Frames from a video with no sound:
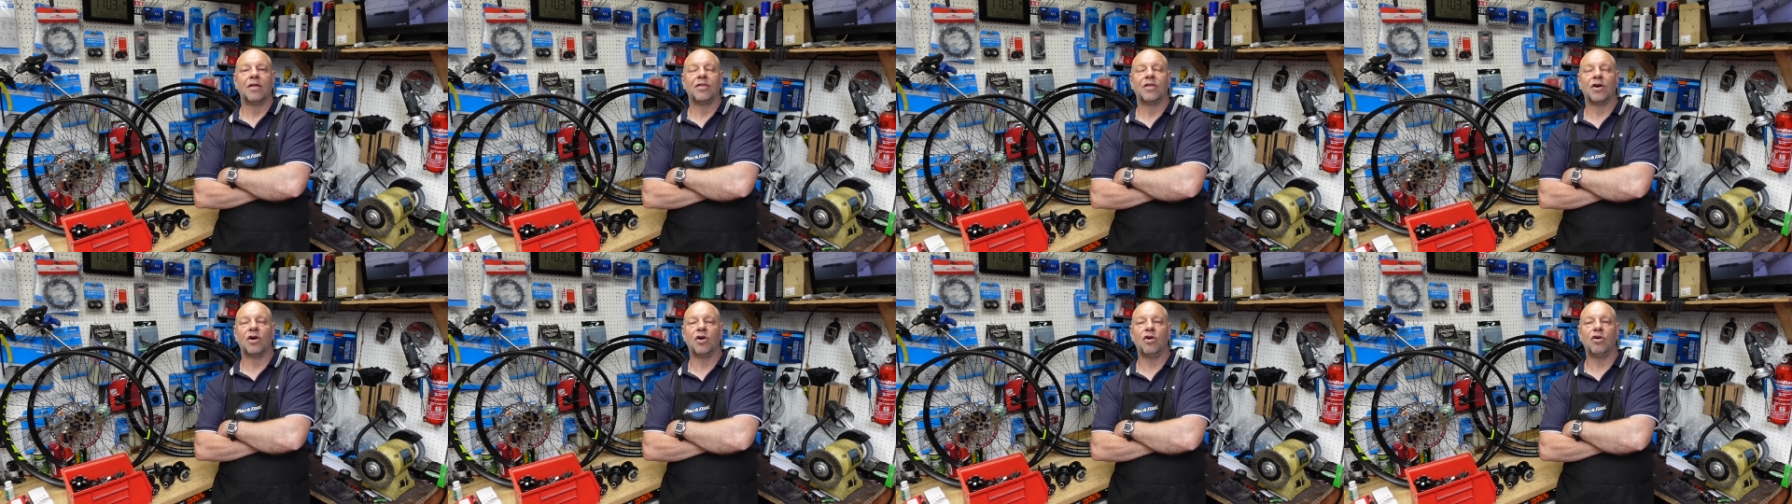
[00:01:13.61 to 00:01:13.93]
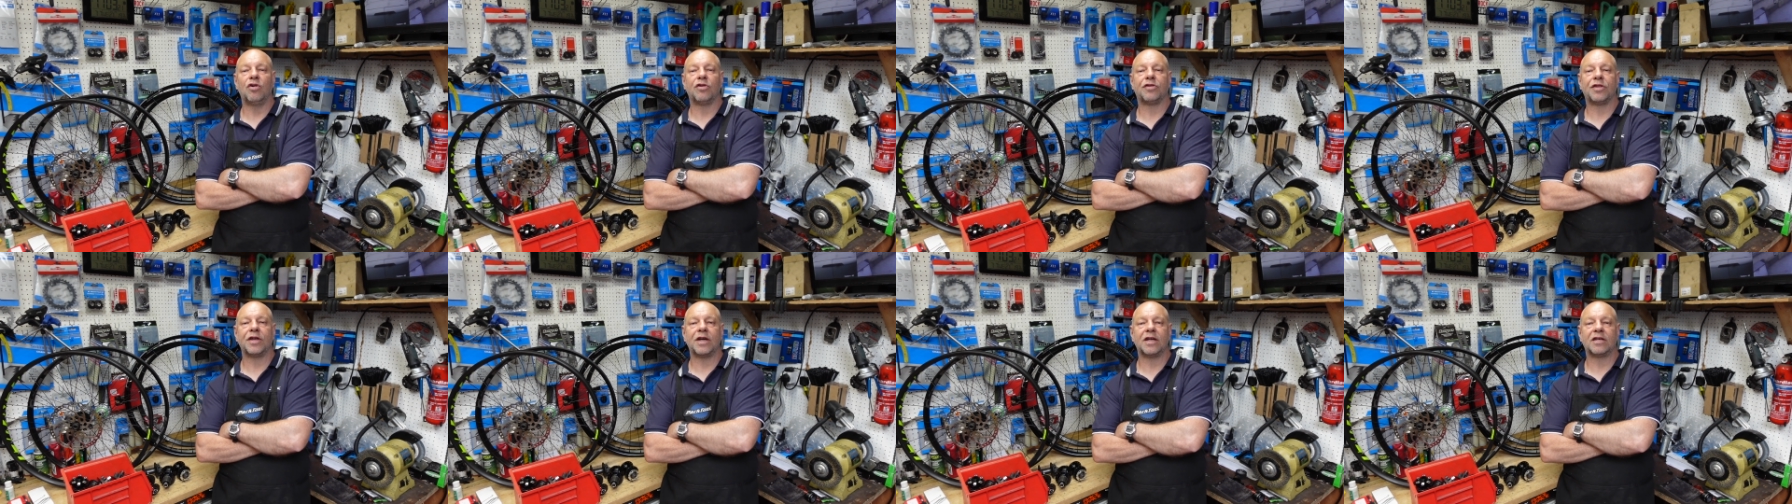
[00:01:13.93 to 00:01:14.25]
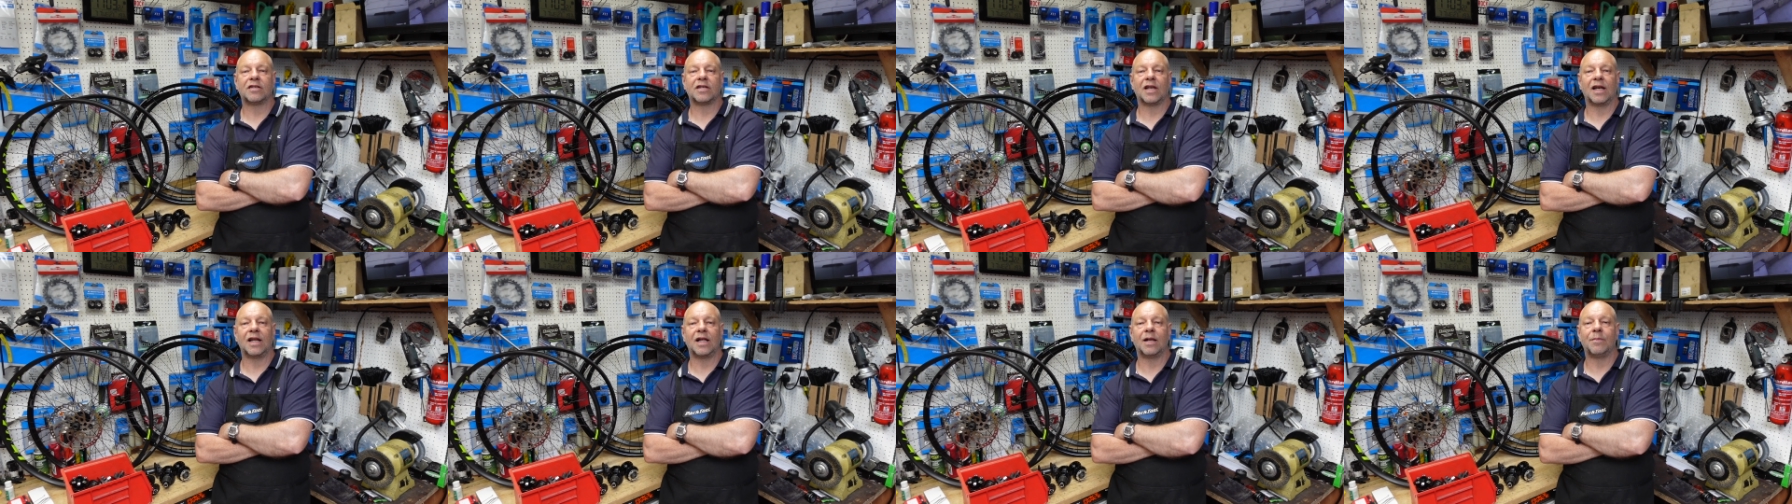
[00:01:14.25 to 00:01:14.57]
The whole
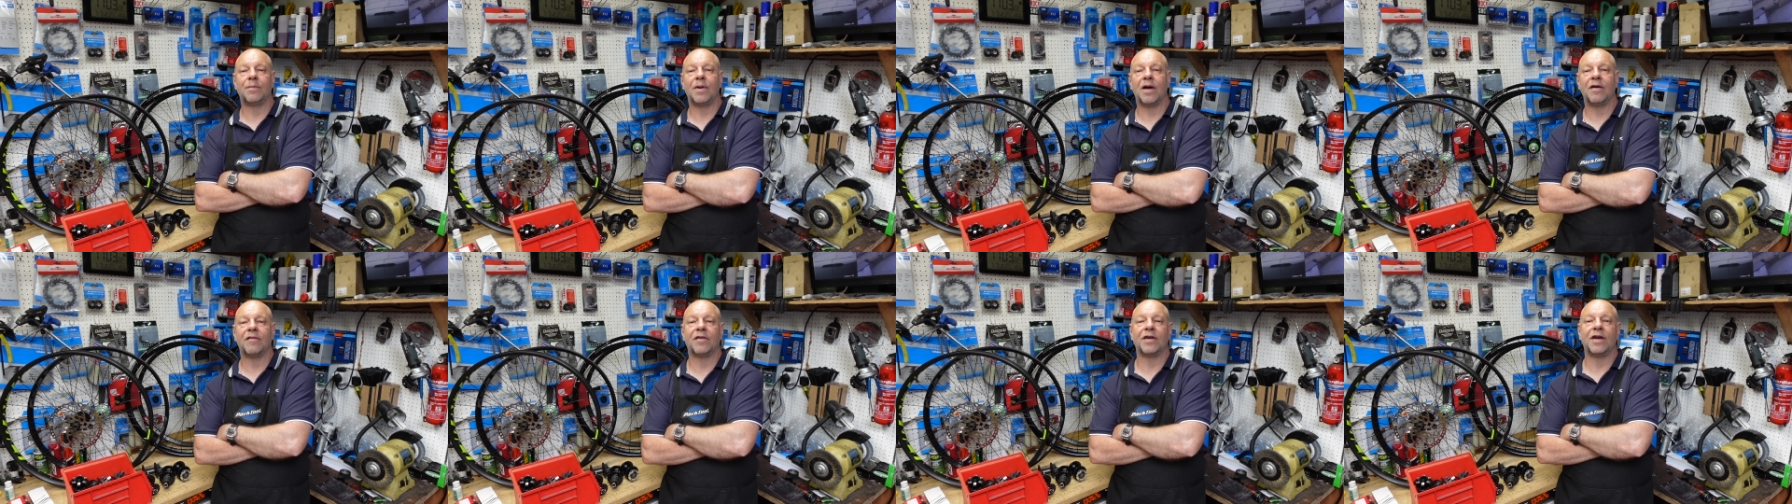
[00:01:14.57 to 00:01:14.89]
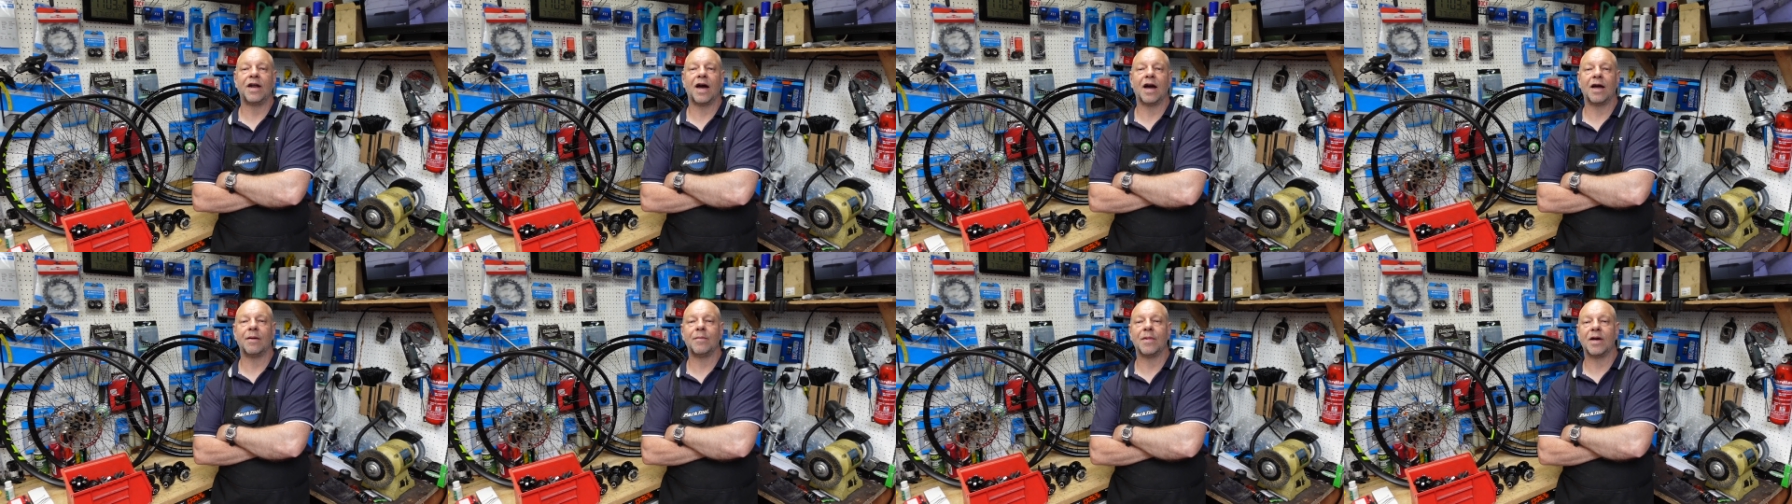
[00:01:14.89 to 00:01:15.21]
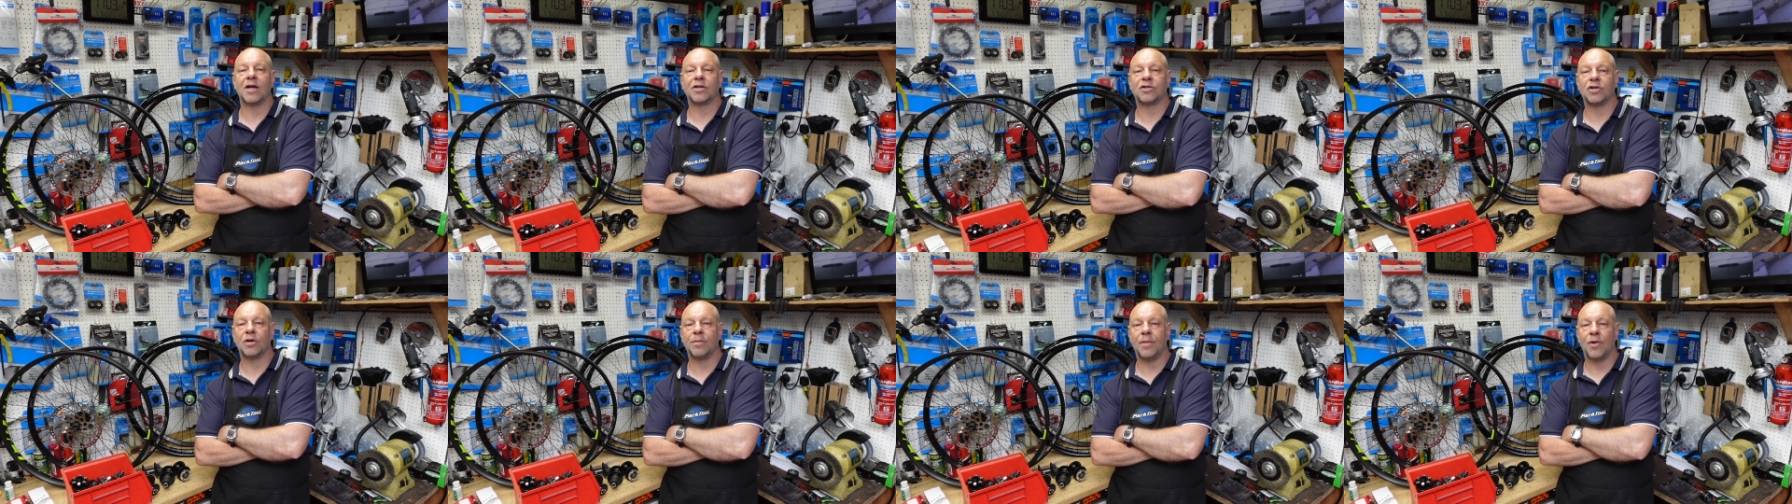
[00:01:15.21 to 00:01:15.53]
thing's a little bit of a
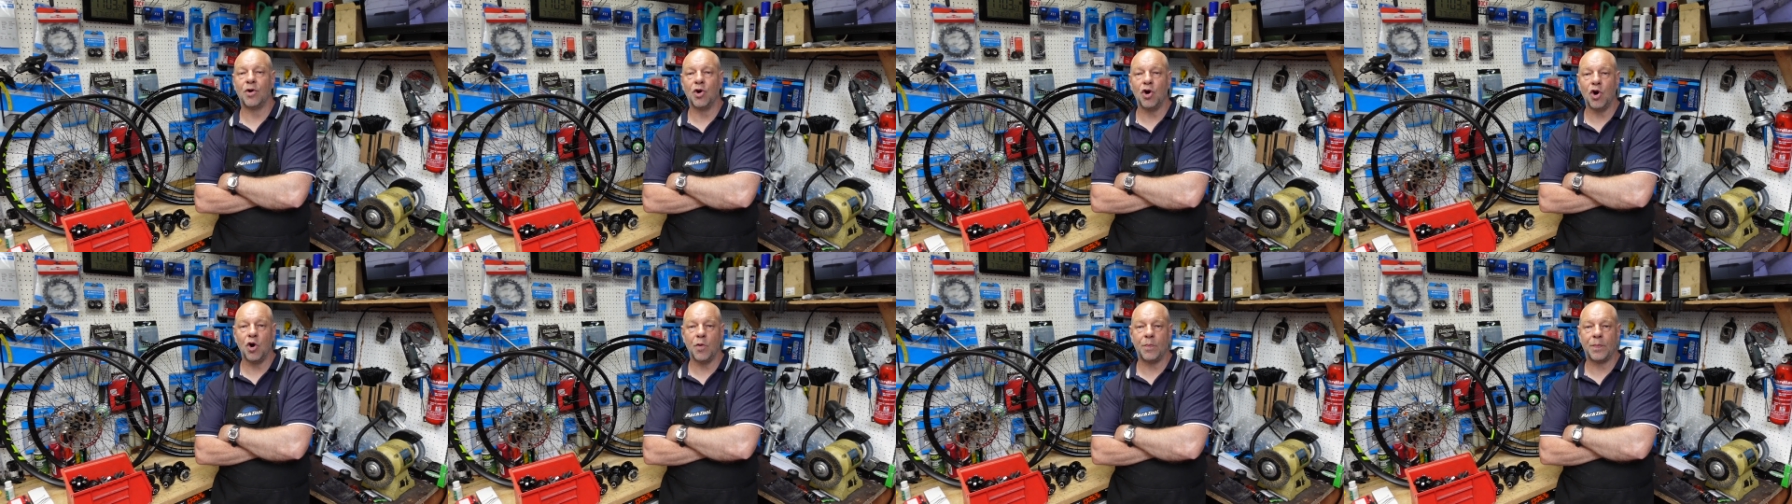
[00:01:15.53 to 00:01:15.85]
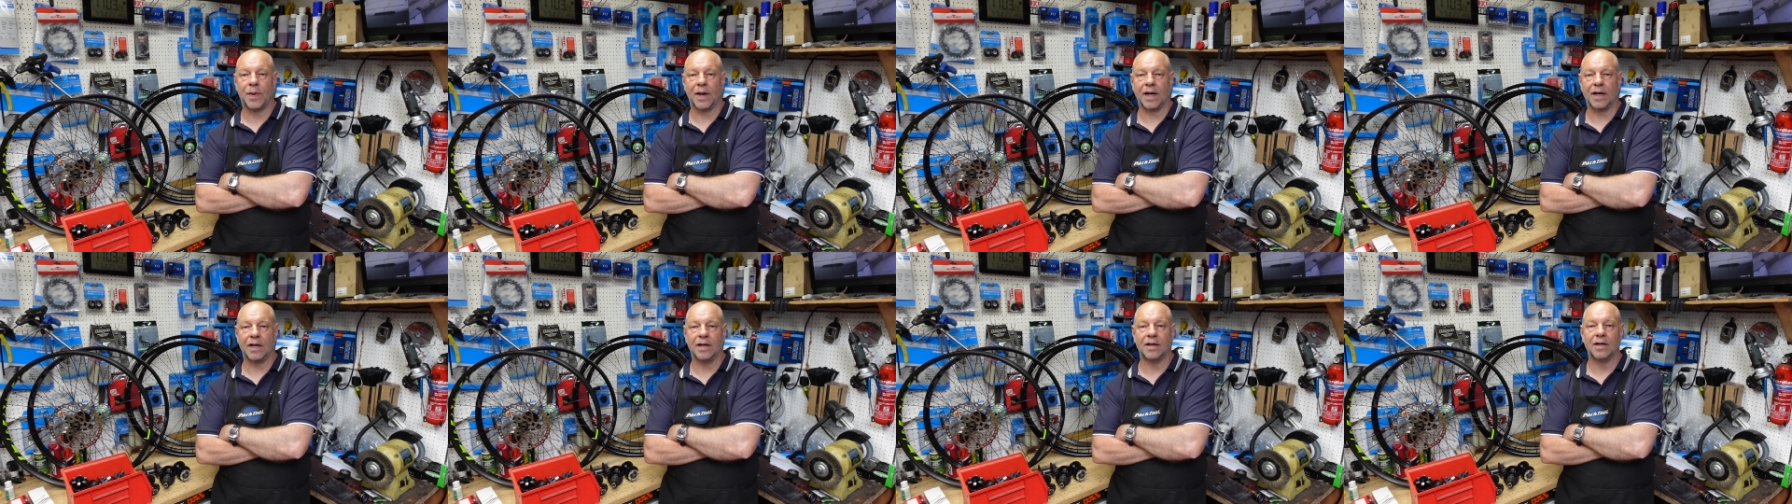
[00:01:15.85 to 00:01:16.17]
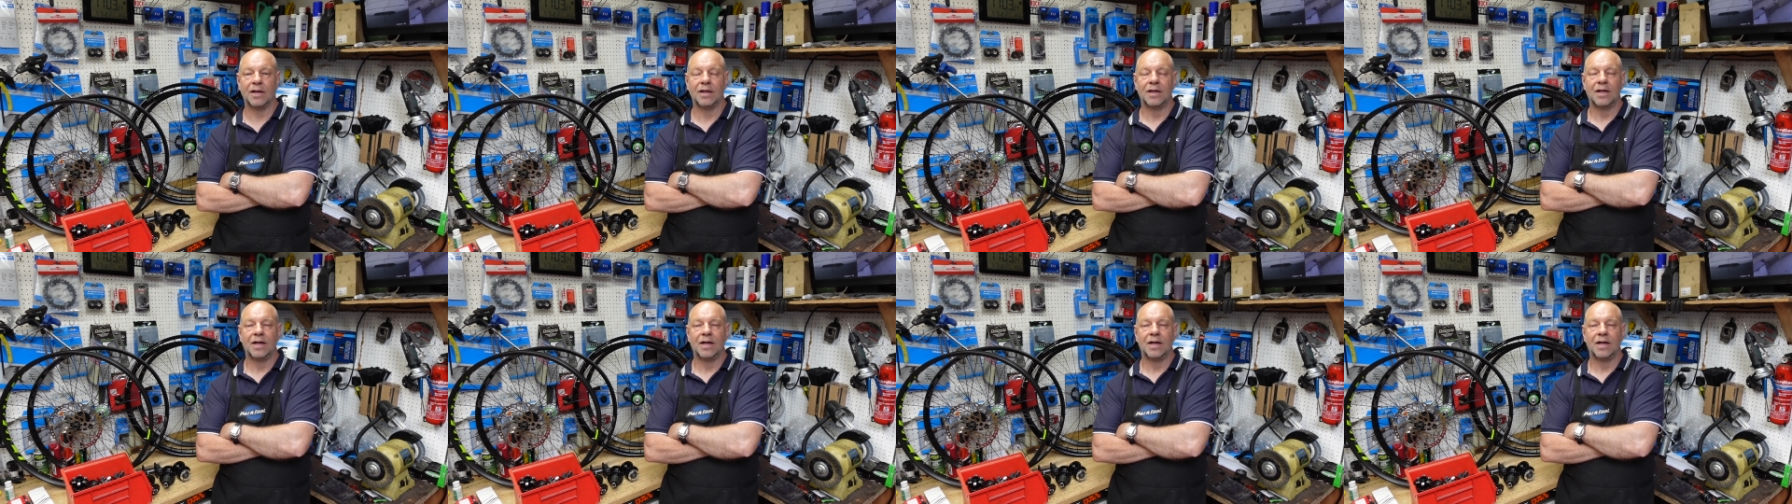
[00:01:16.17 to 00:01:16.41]
nightmare. So I'm hoping